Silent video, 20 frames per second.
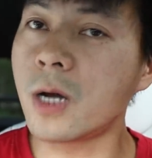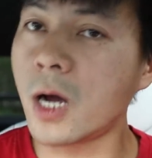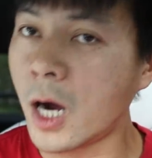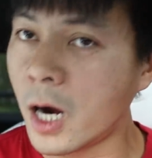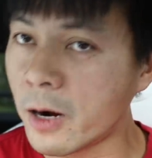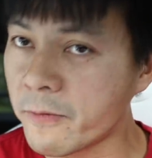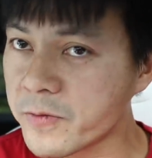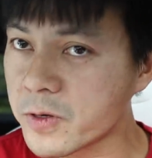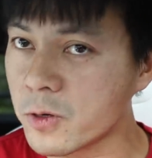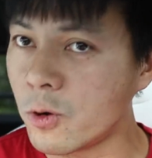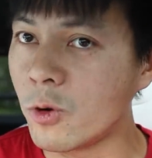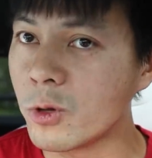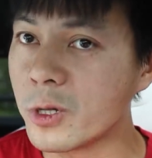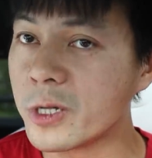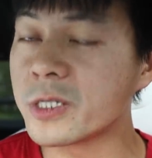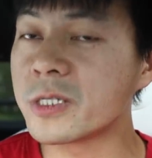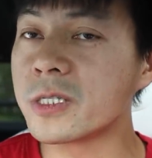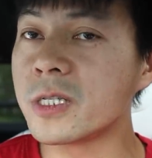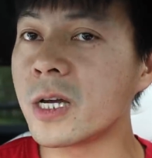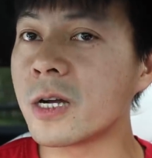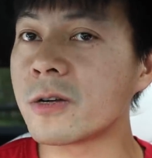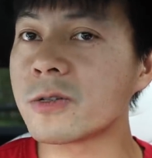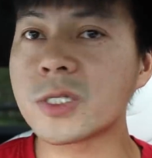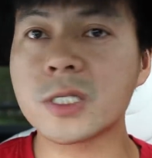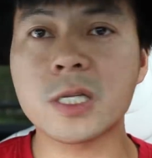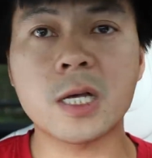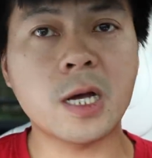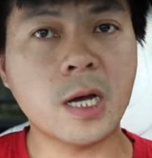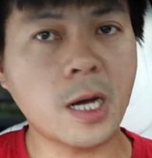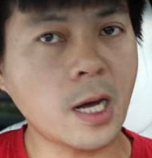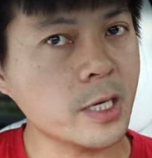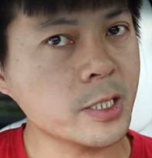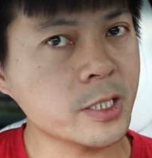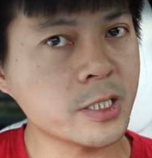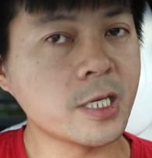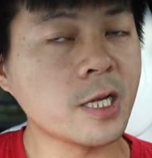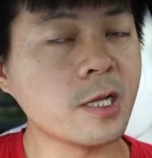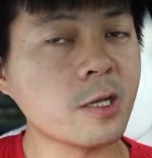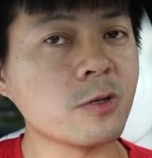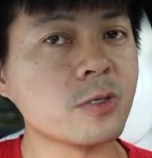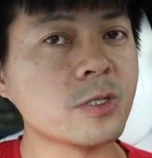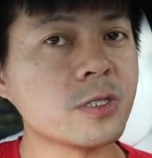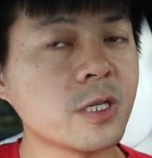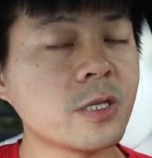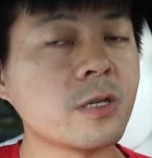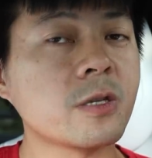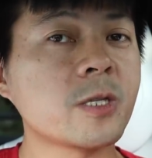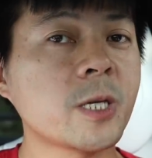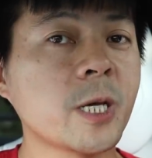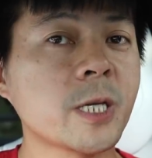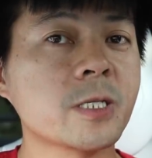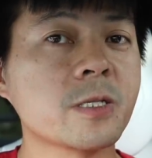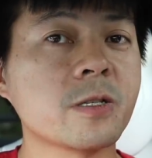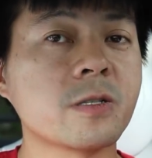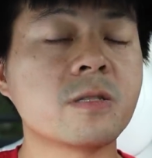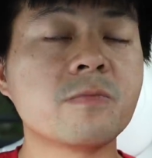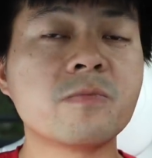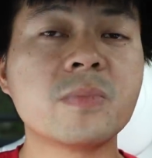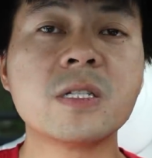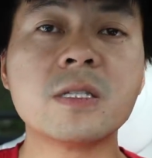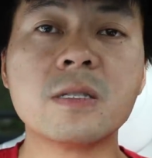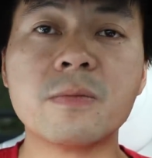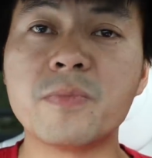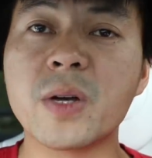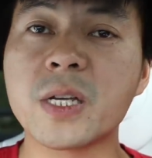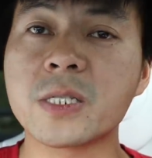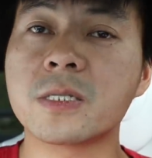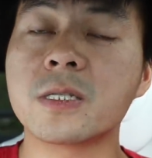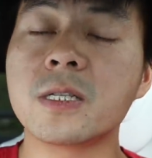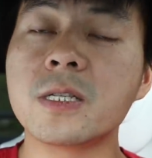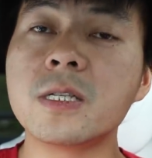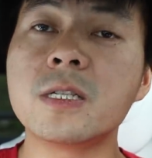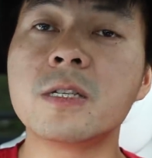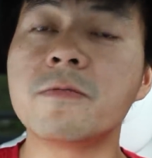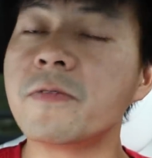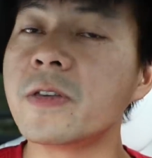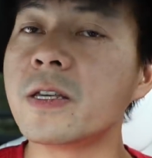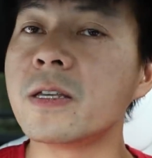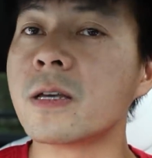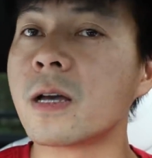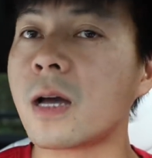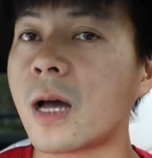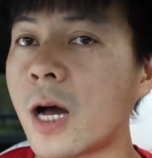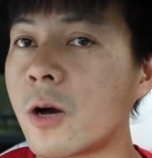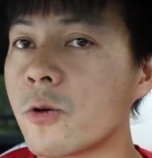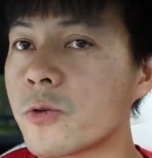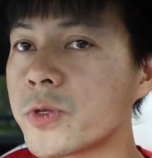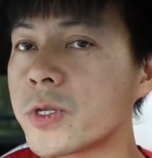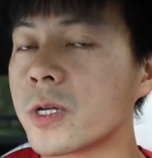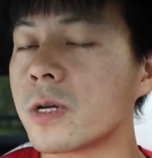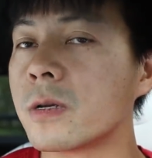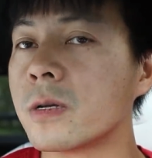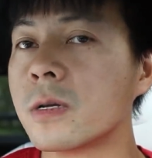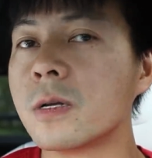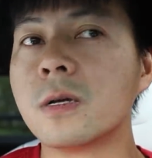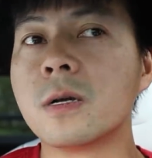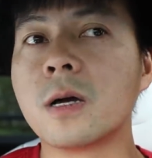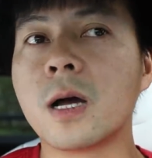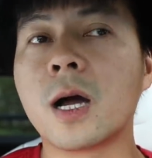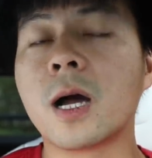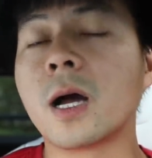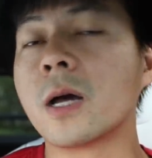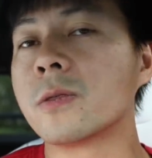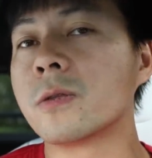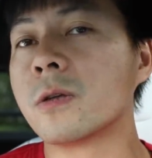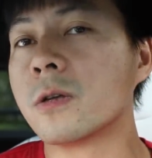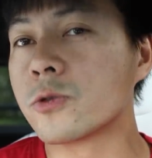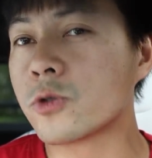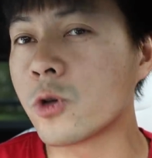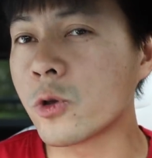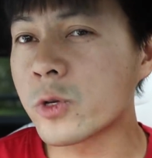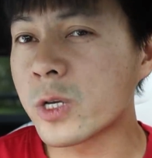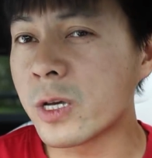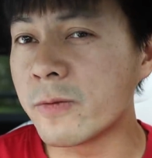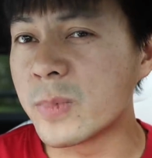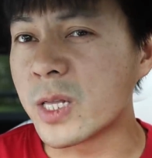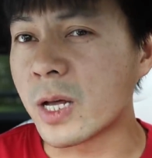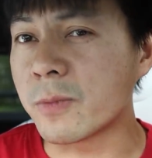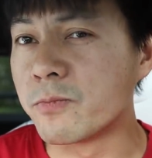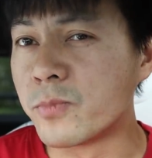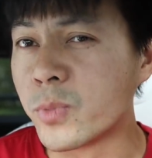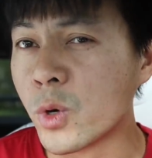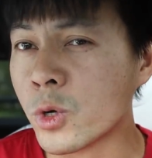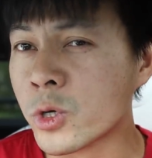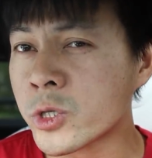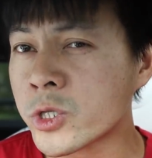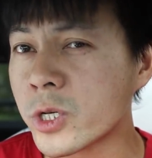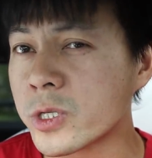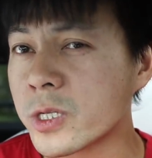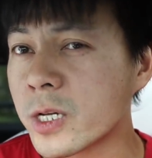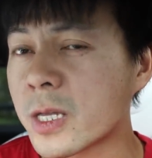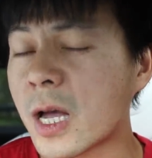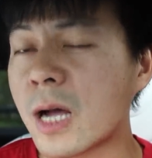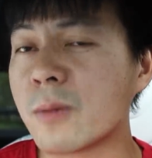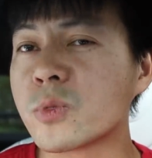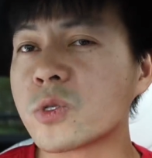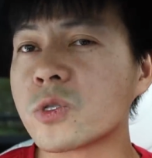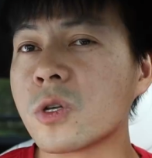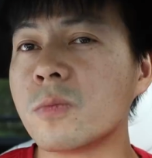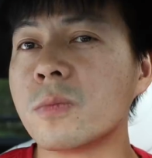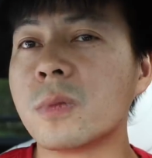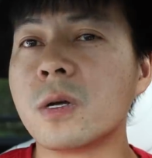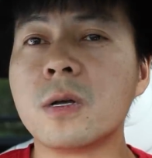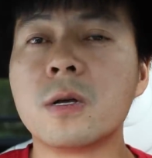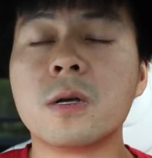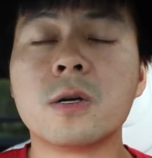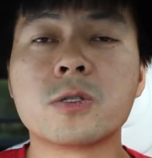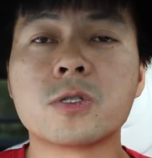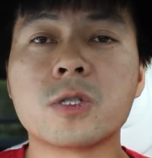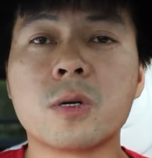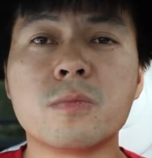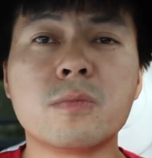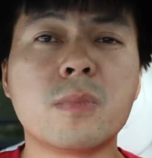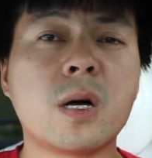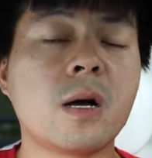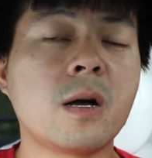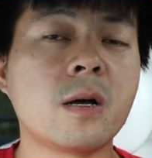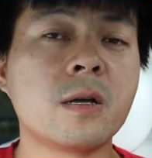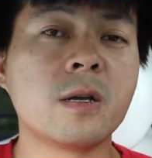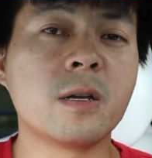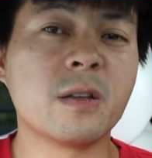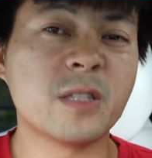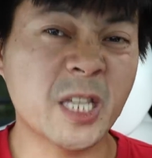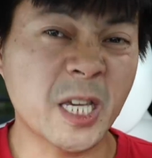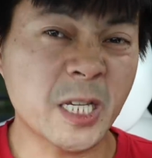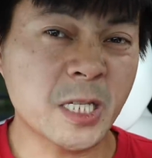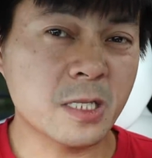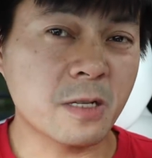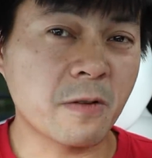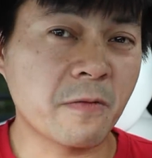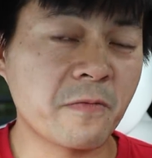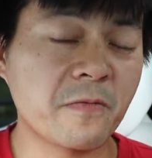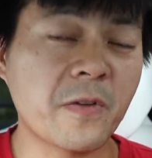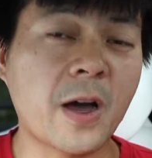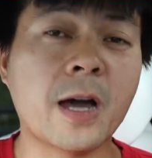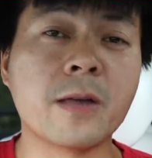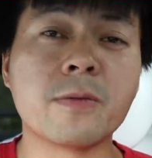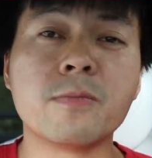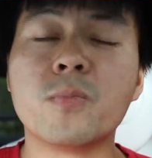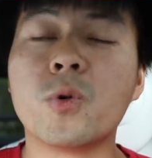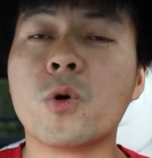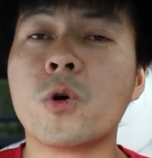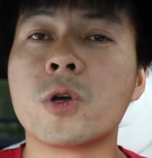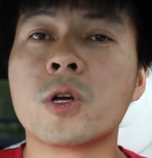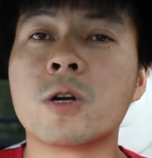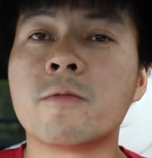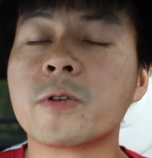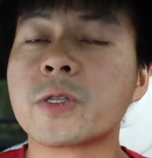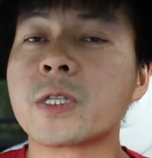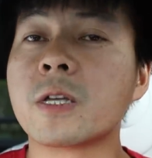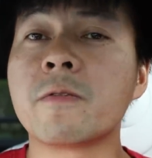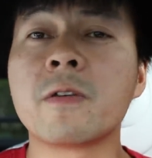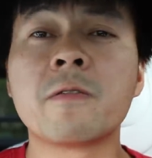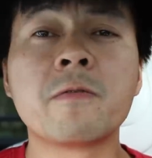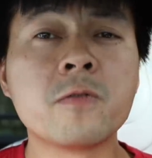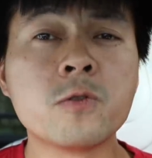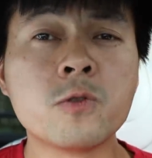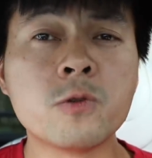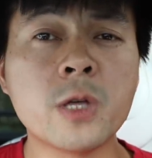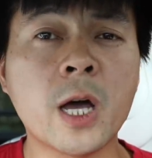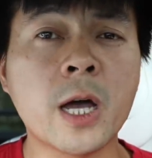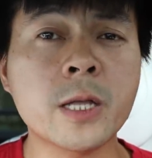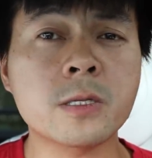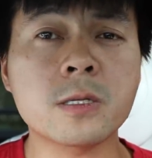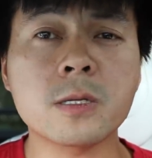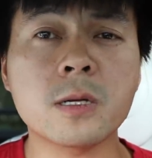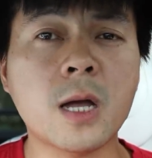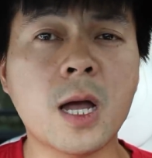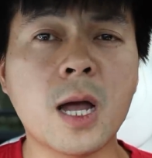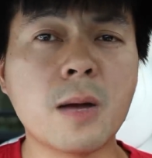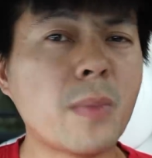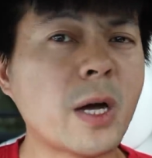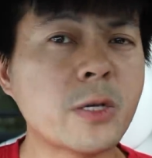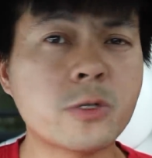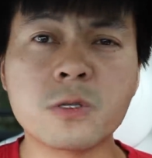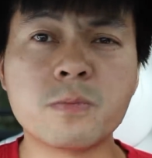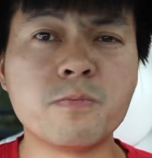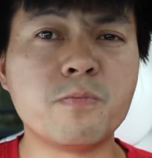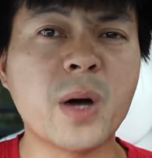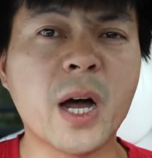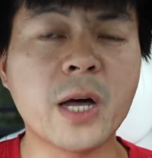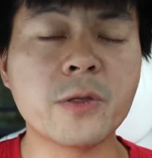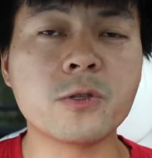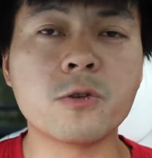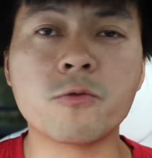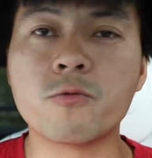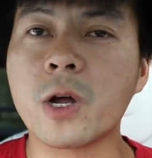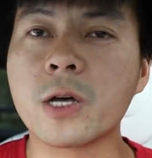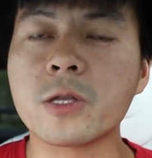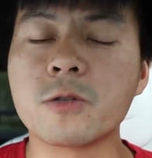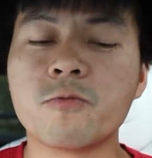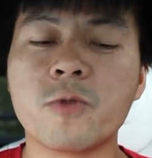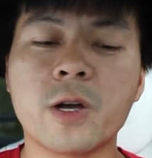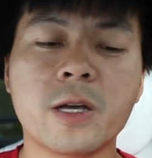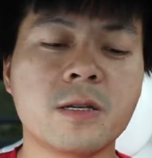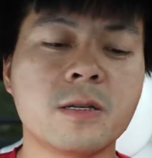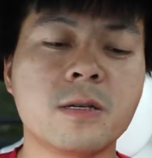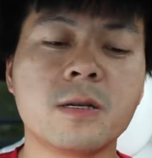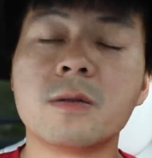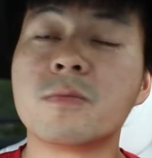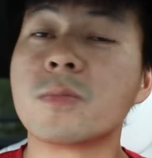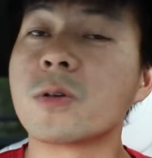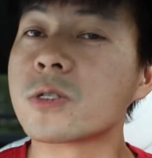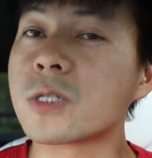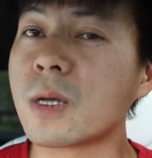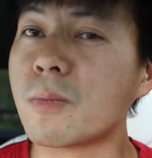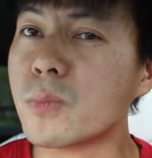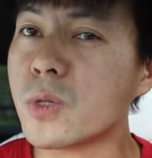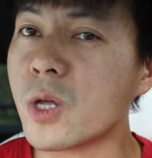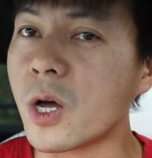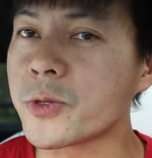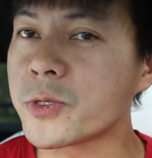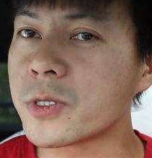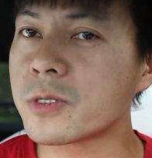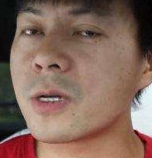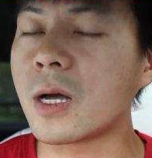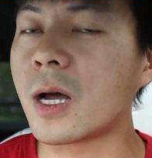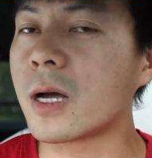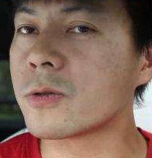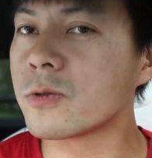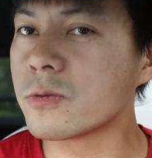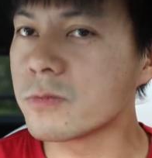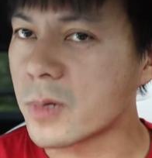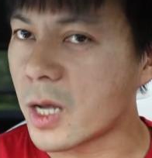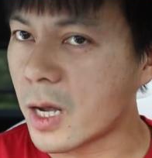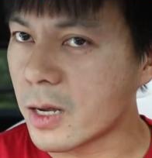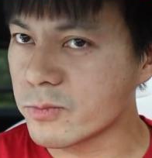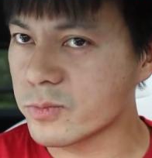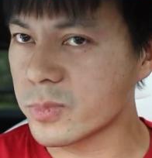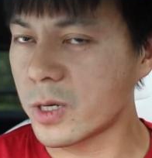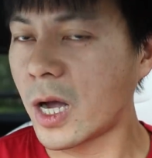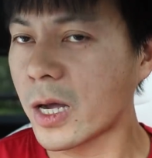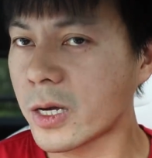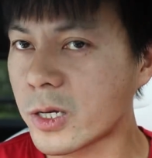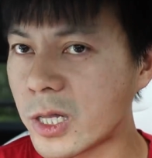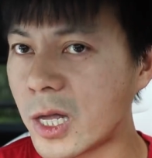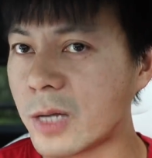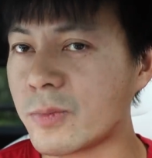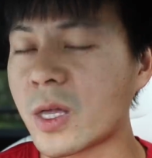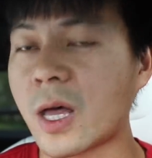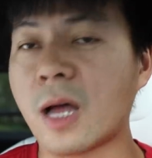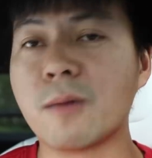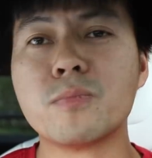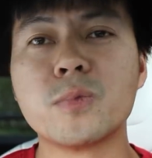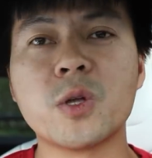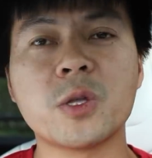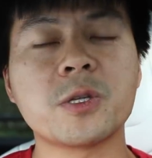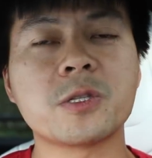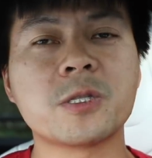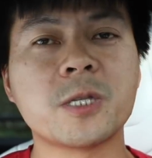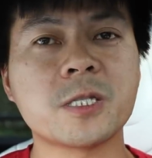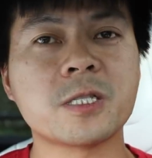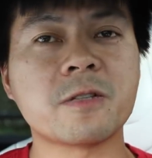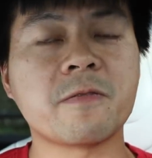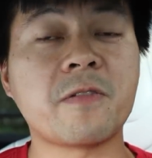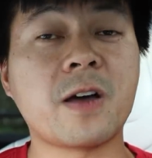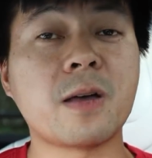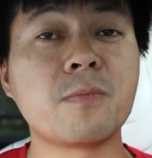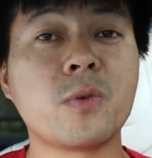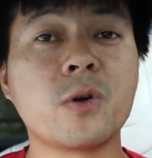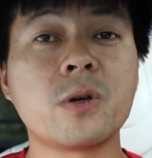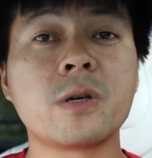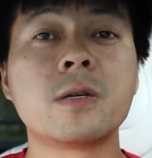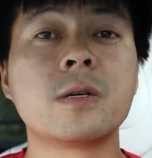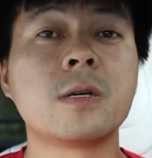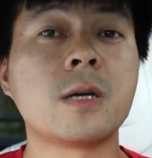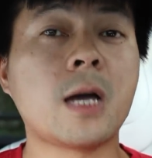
after all these years, I still consider Tesla to be the best EV out there. And don't give me that bullshit that I'm some Tesla fanboy or whatever. If you do that, I might just ban you right away, because I'm not. I claim that I'm not a Tesla fanboy.